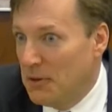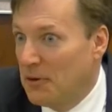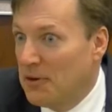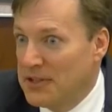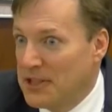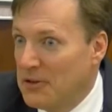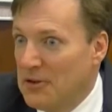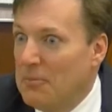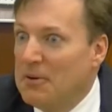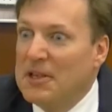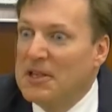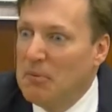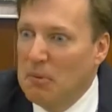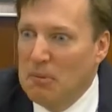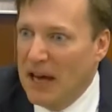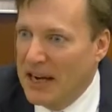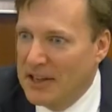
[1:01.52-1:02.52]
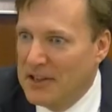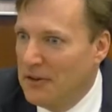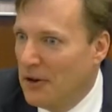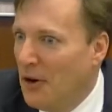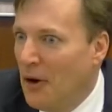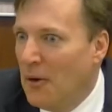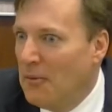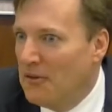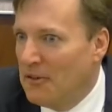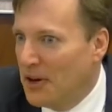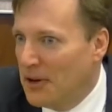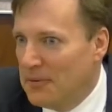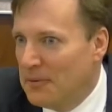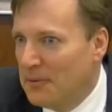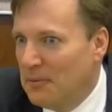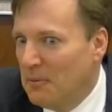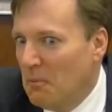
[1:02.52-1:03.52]
though of course I grew up in a diplomatic home, a
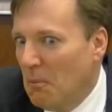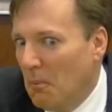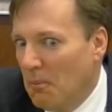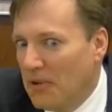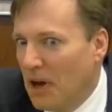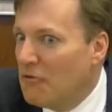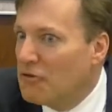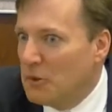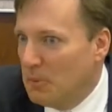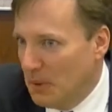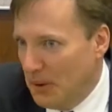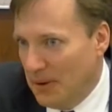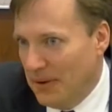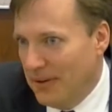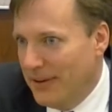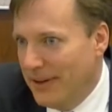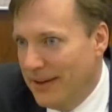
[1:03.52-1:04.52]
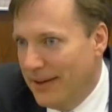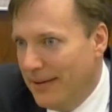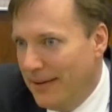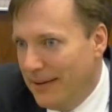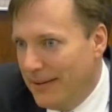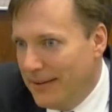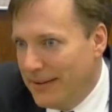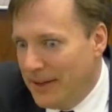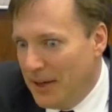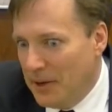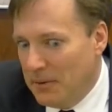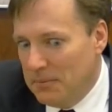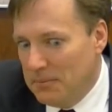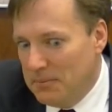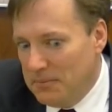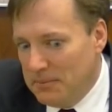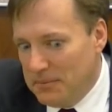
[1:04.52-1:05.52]
very comfortable
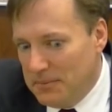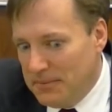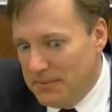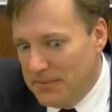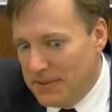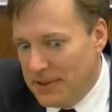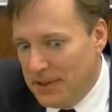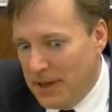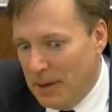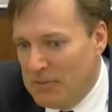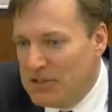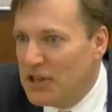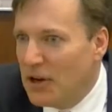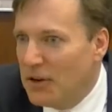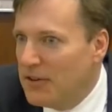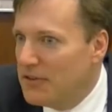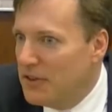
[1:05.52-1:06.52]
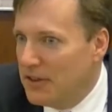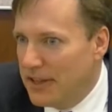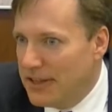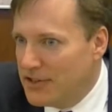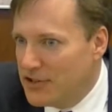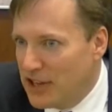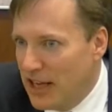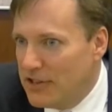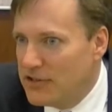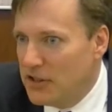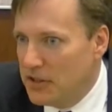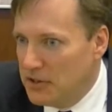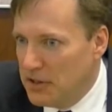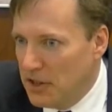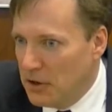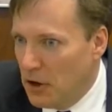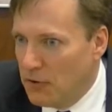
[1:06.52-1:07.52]
um, emissary of the United States, in,
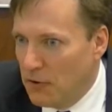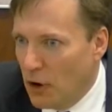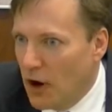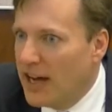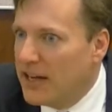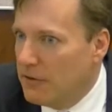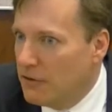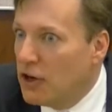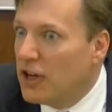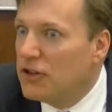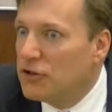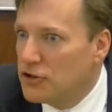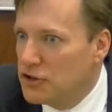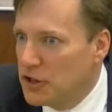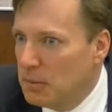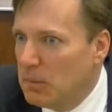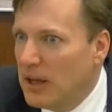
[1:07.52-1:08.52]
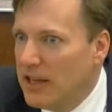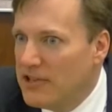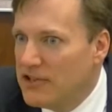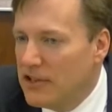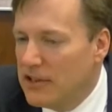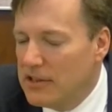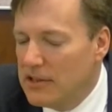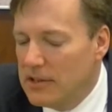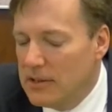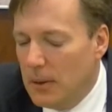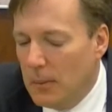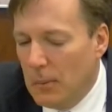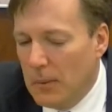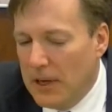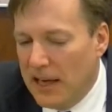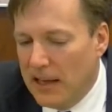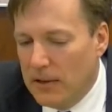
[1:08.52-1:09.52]
in, a variety of very interesting places.
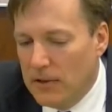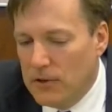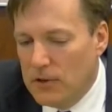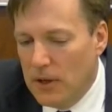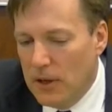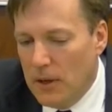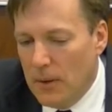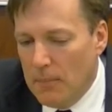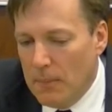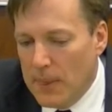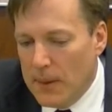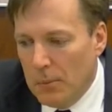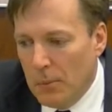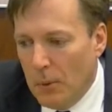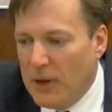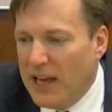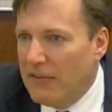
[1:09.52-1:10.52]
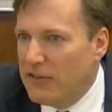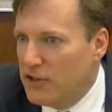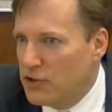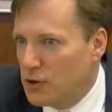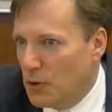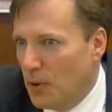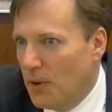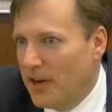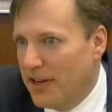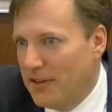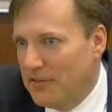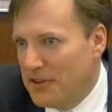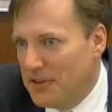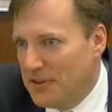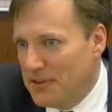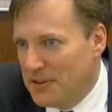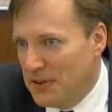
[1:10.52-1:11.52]
And we had this story of
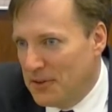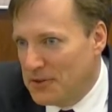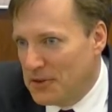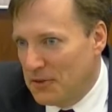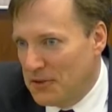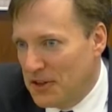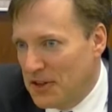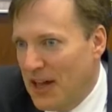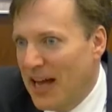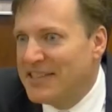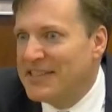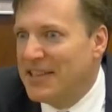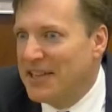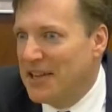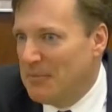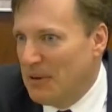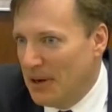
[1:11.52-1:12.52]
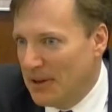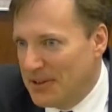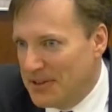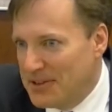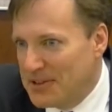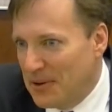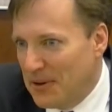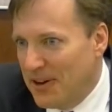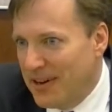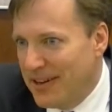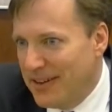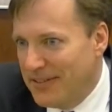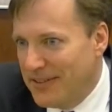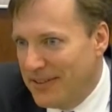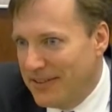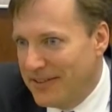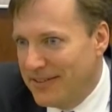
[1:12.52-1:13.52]
the you know sort of the classic American story
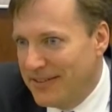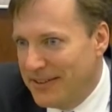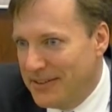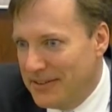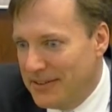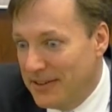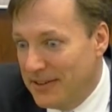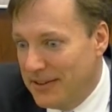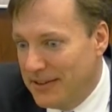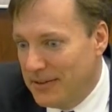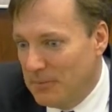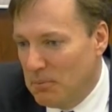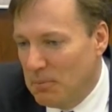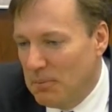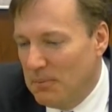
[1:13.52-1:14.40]
of the, the, the